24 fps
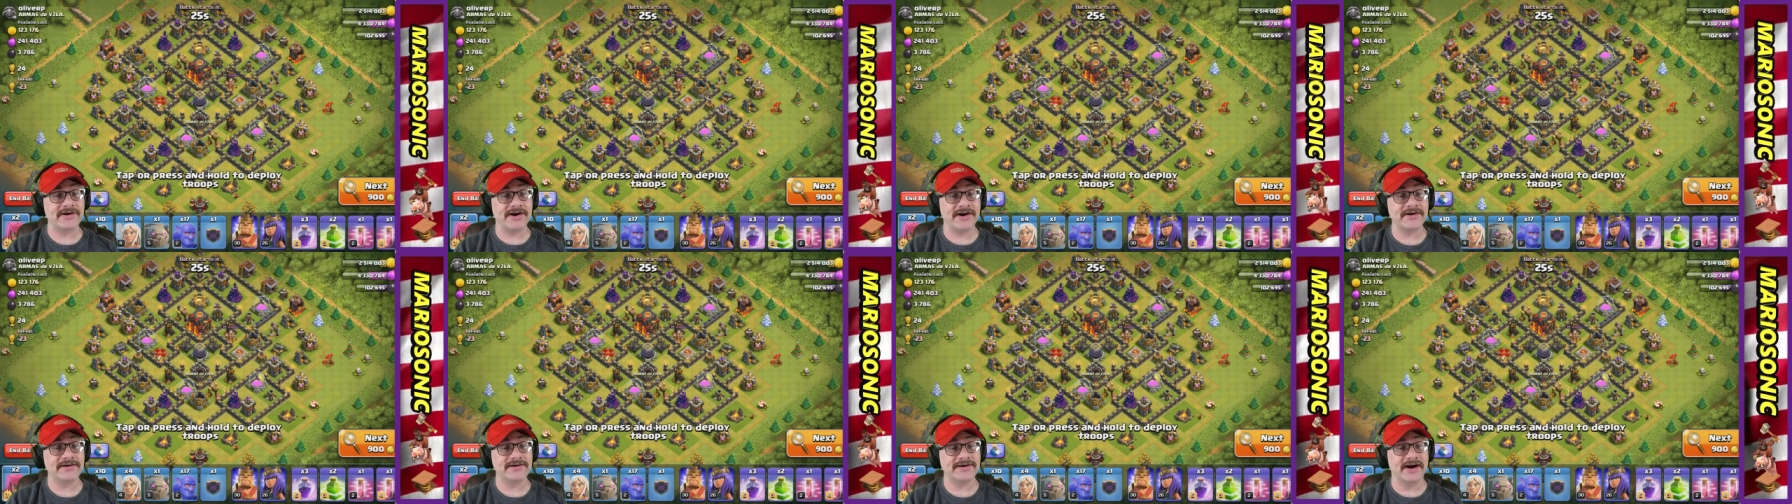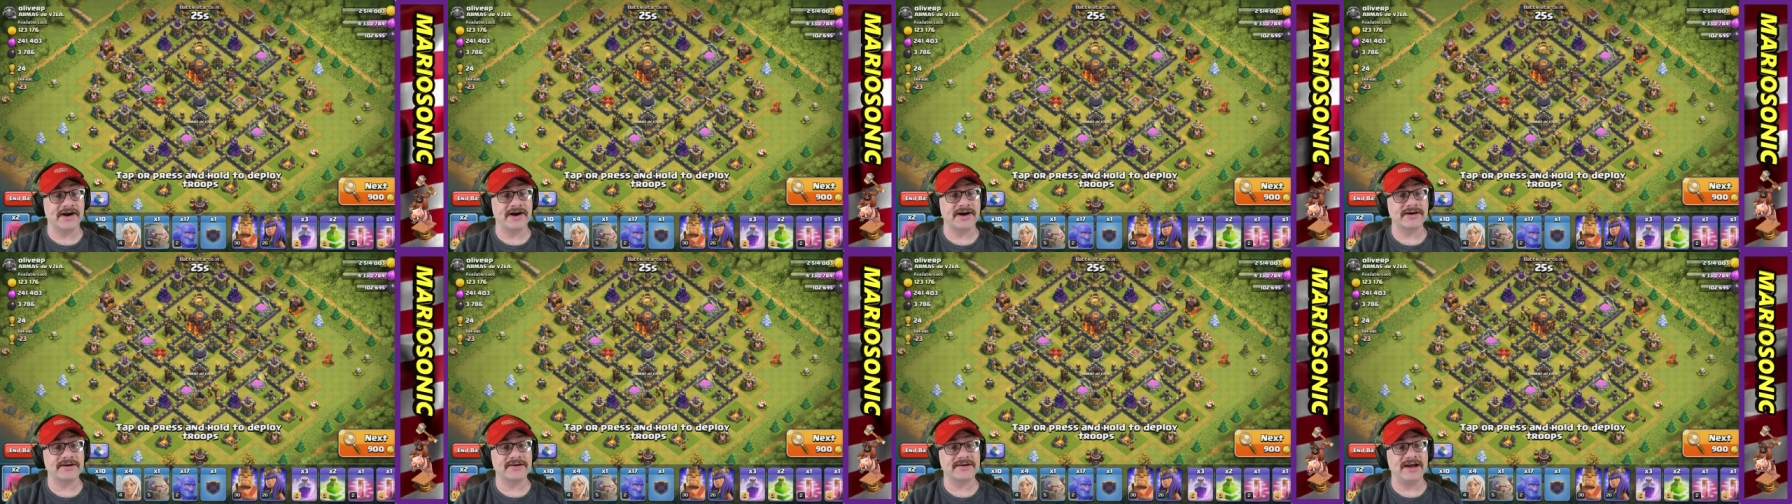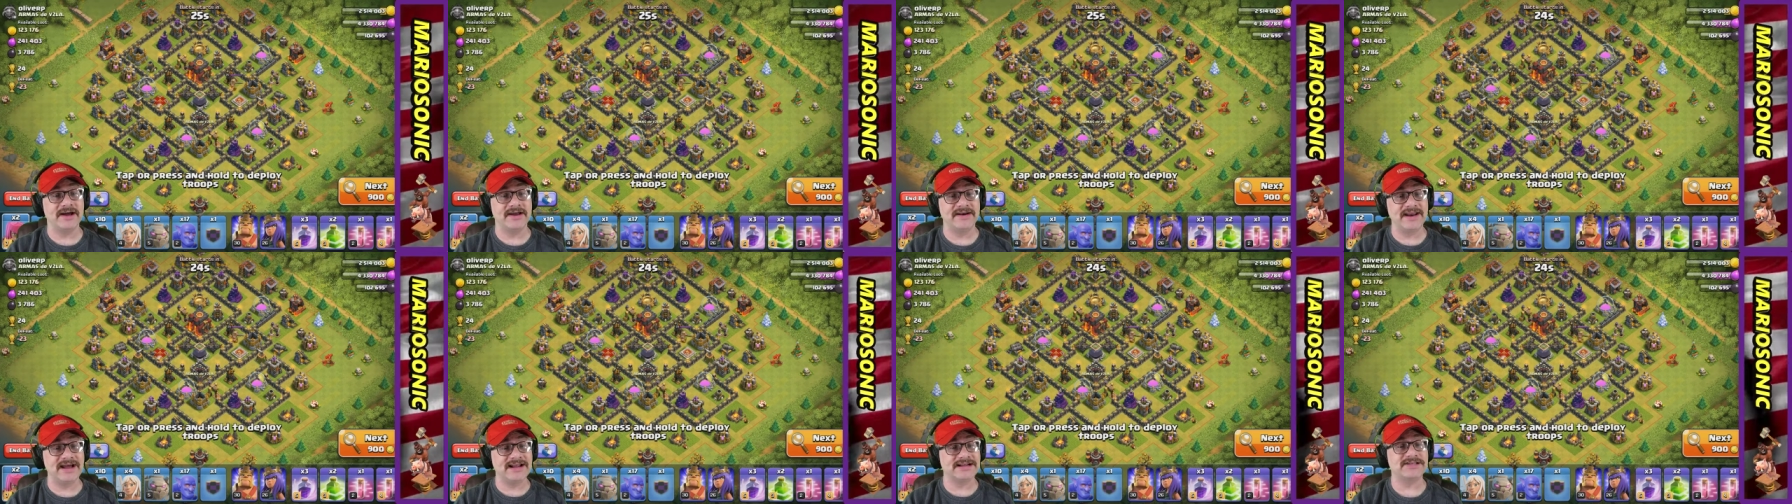hard, dark,
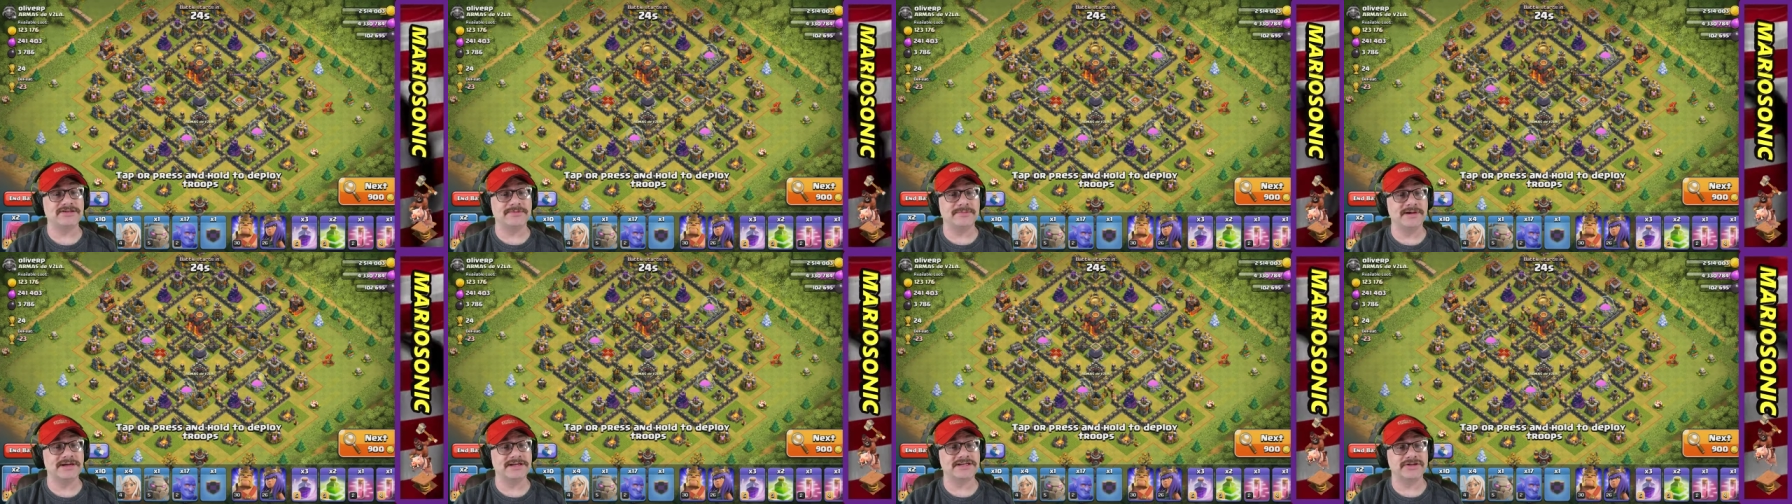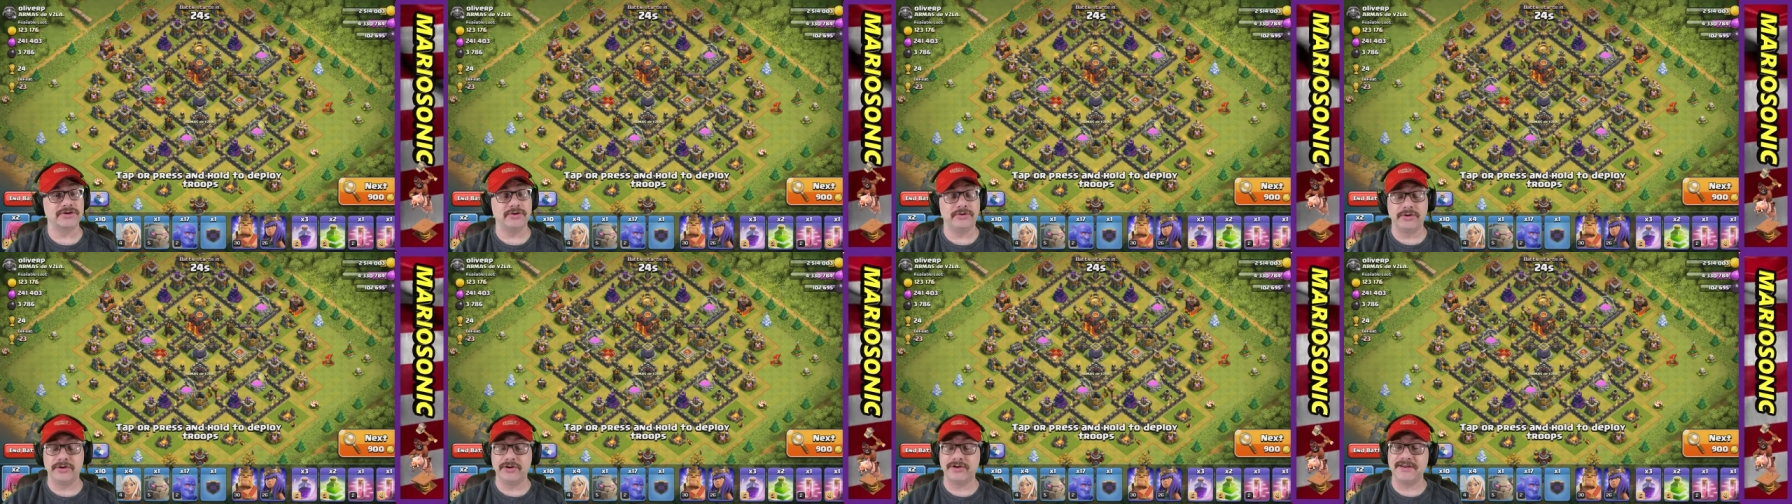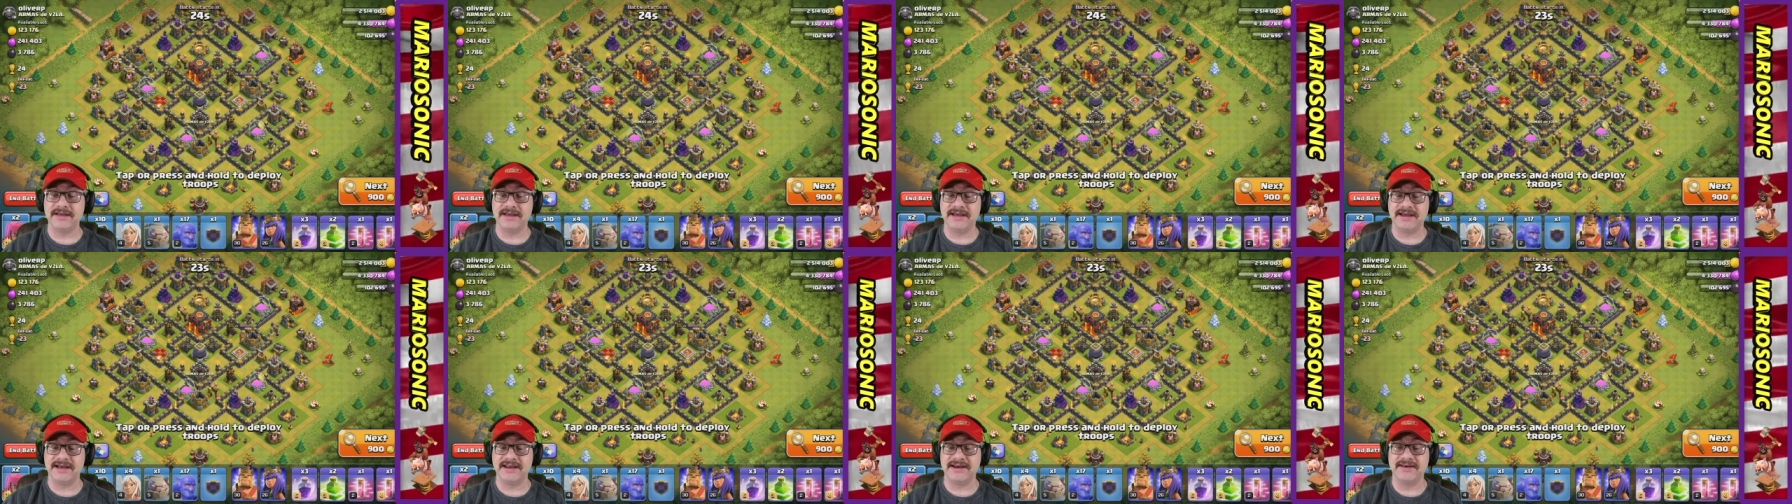uh, not so much gold,
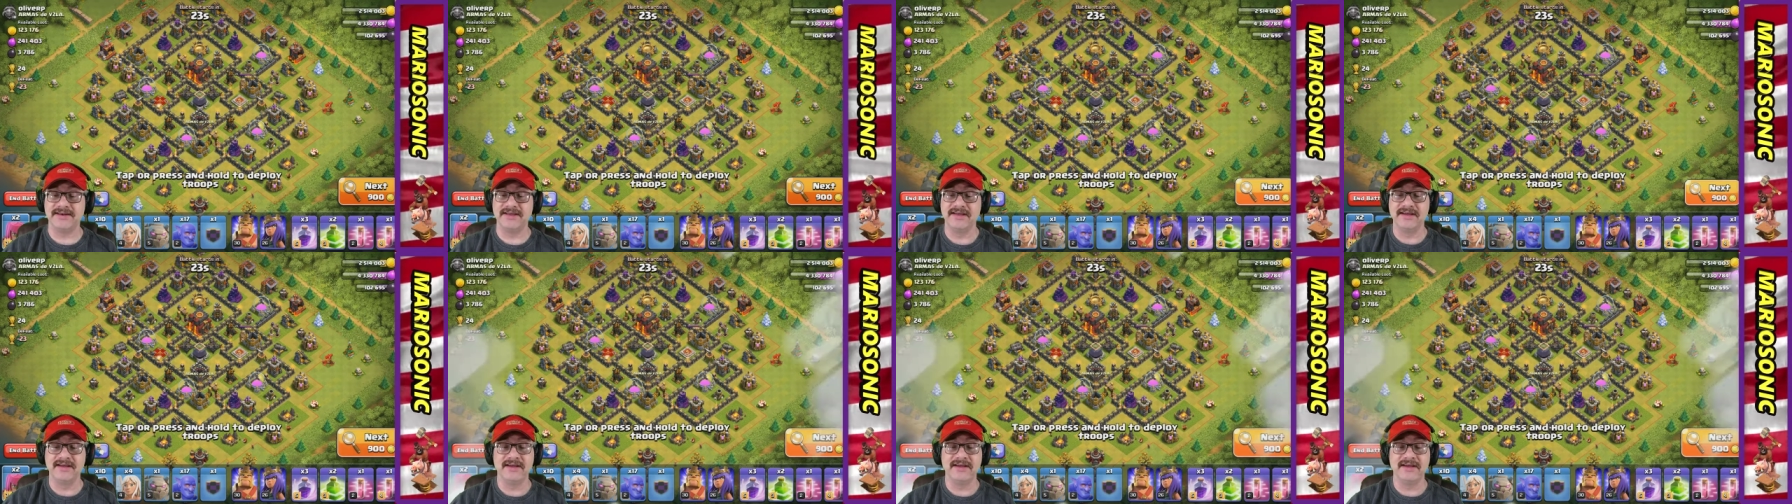and